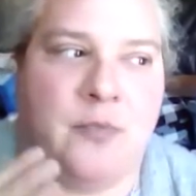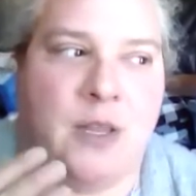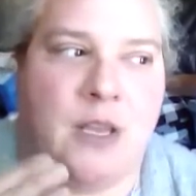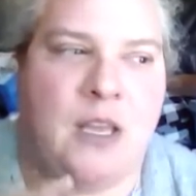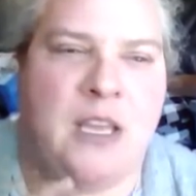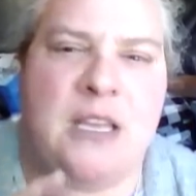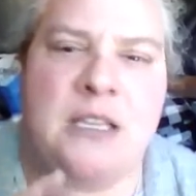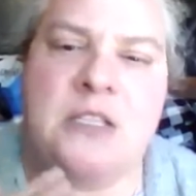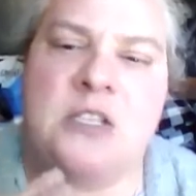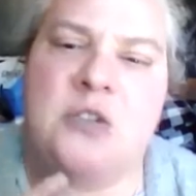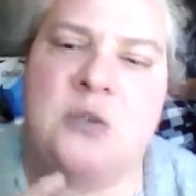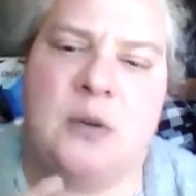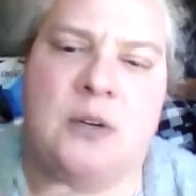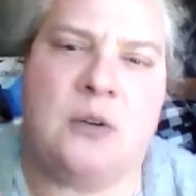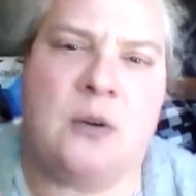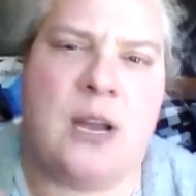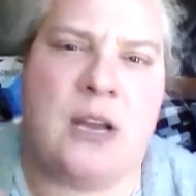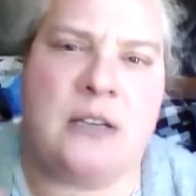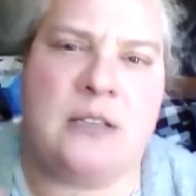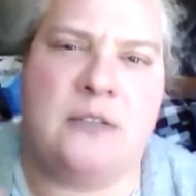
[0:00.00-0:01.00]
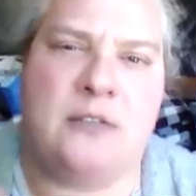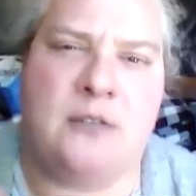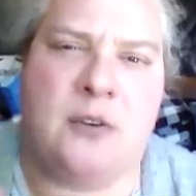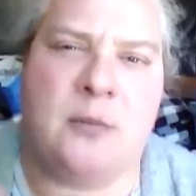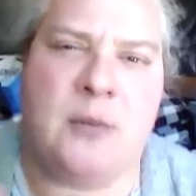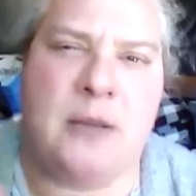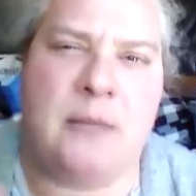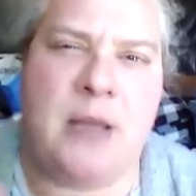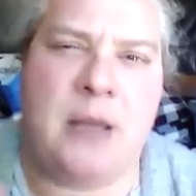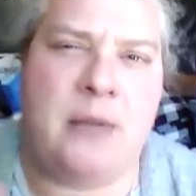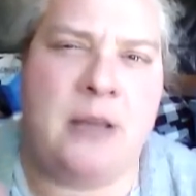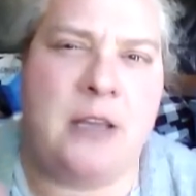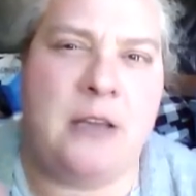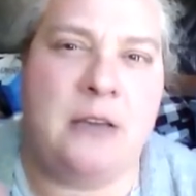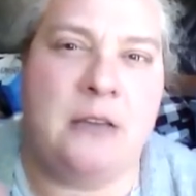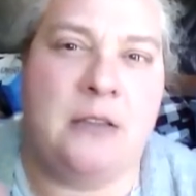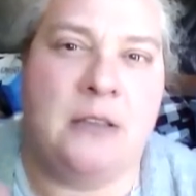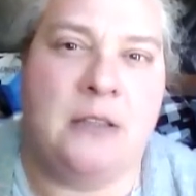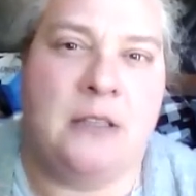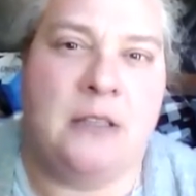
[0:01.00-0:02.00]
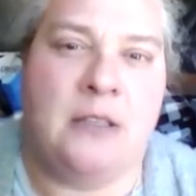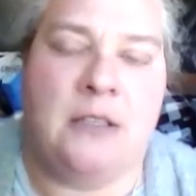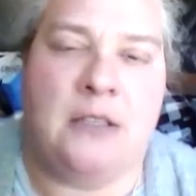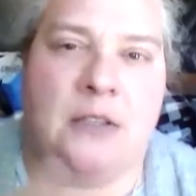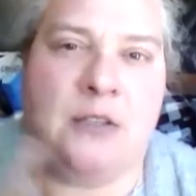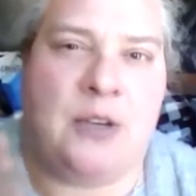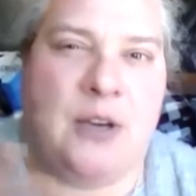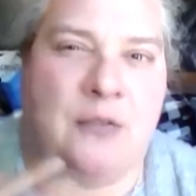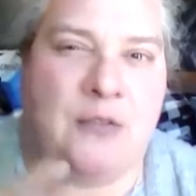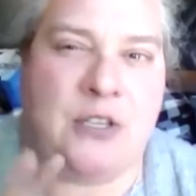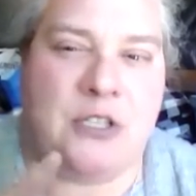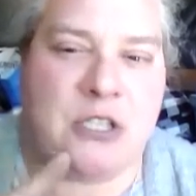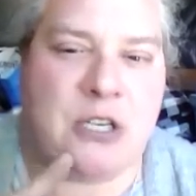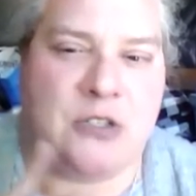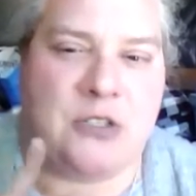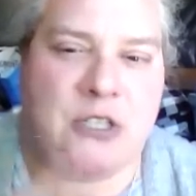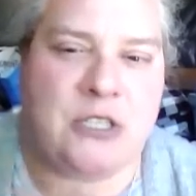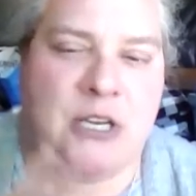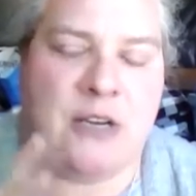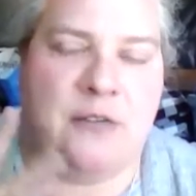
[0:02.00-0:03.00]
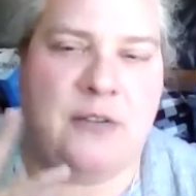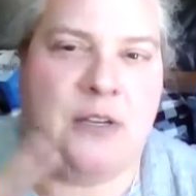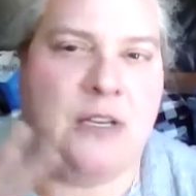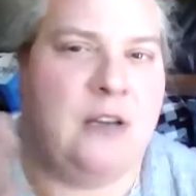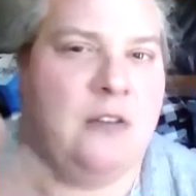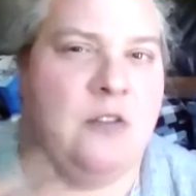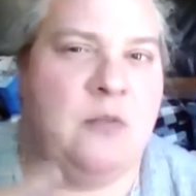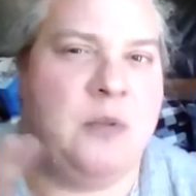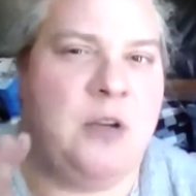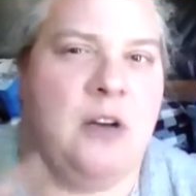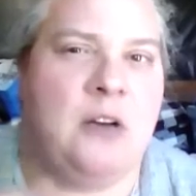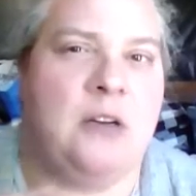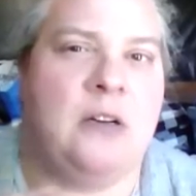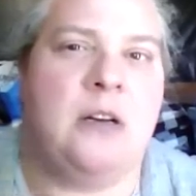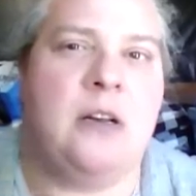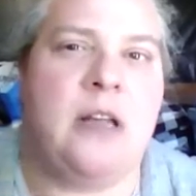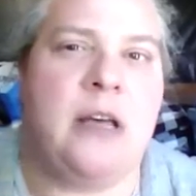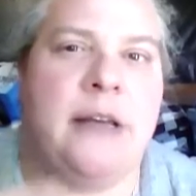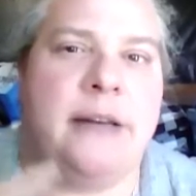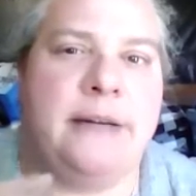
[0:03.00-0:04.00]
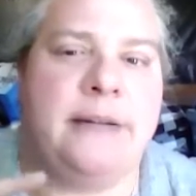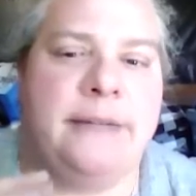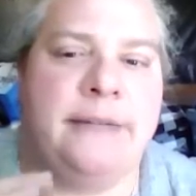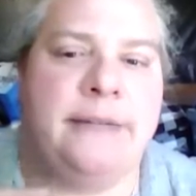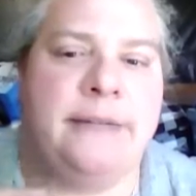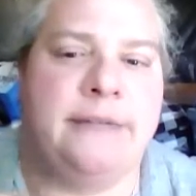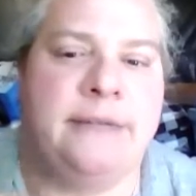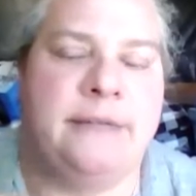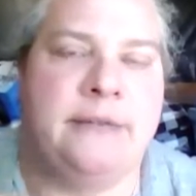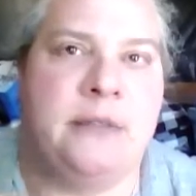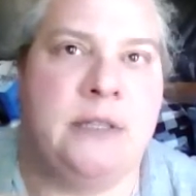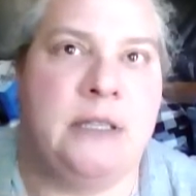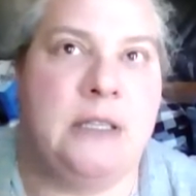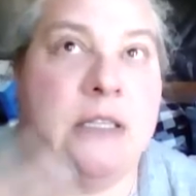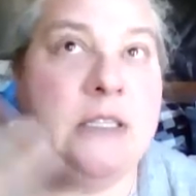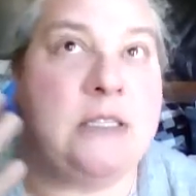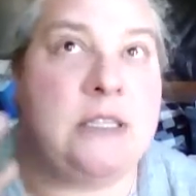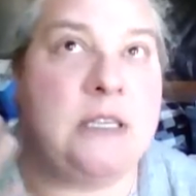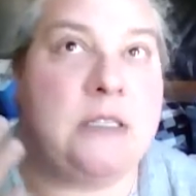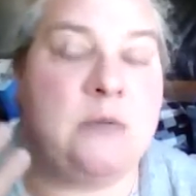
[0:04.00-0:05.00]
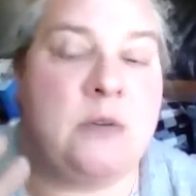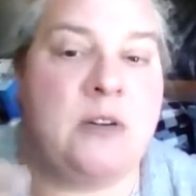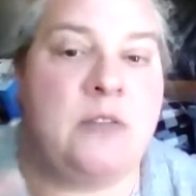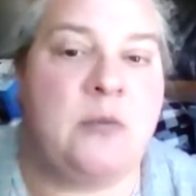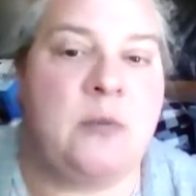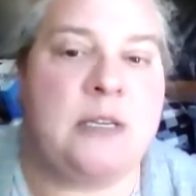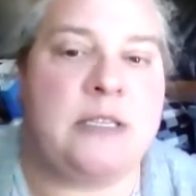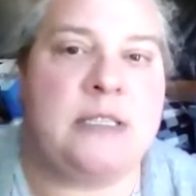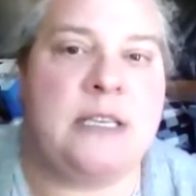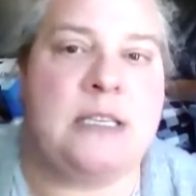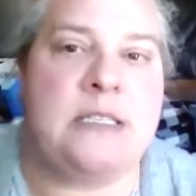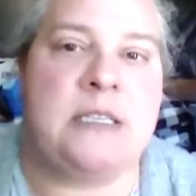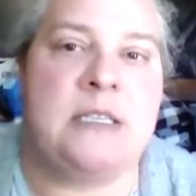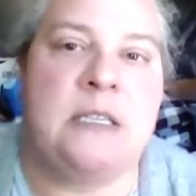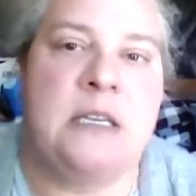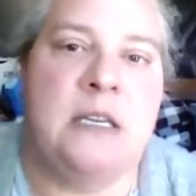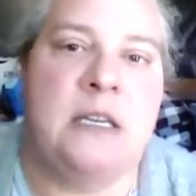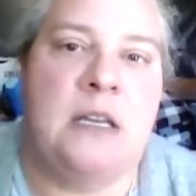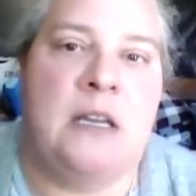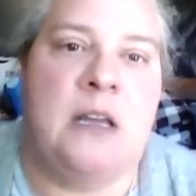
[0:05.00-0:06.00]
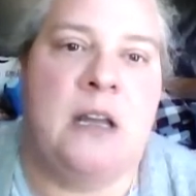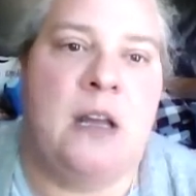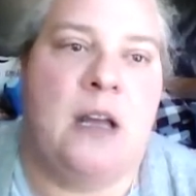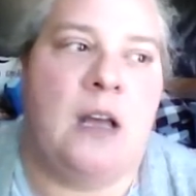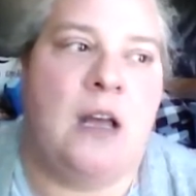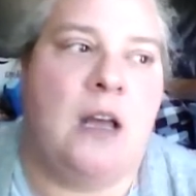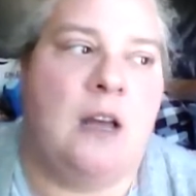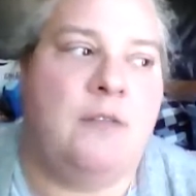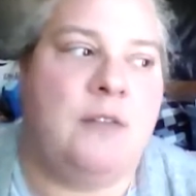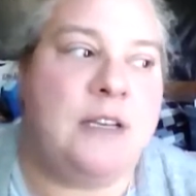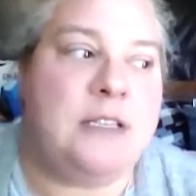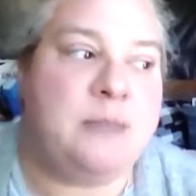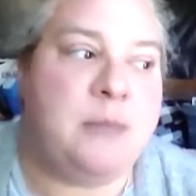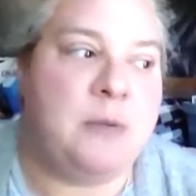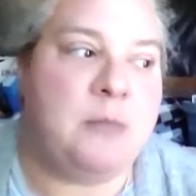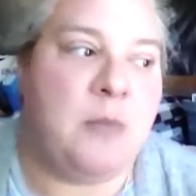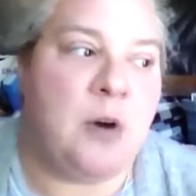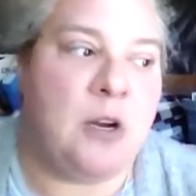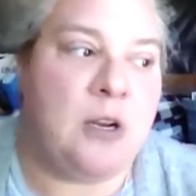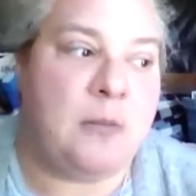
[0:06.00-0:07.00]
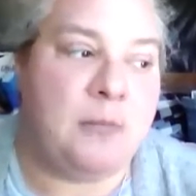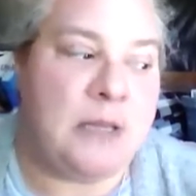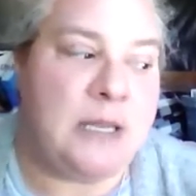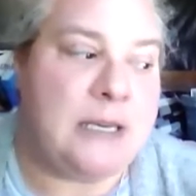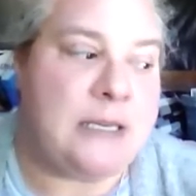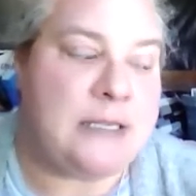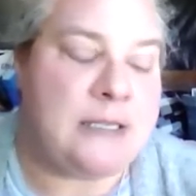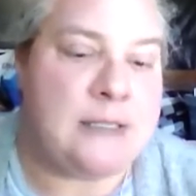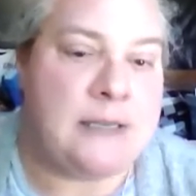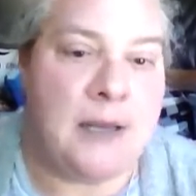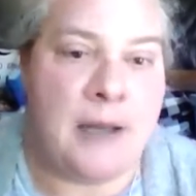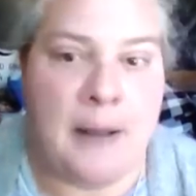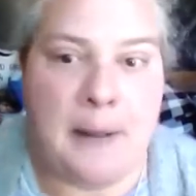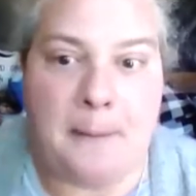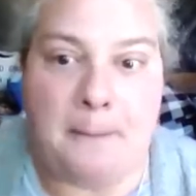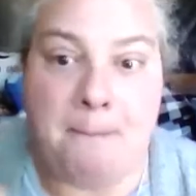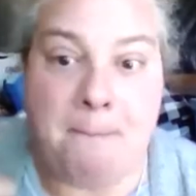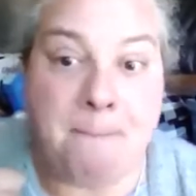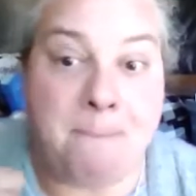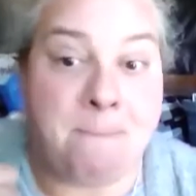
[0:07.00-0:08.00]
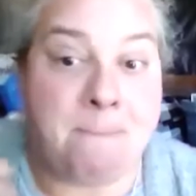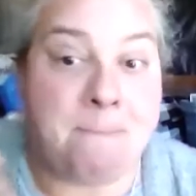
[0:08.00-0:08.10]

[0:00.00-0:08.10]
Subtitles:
think it's too interactive for me, maybe. You have to share stuff and you have to be on it a lot. And at least that's what everybody says. Facebook Marketplace. Some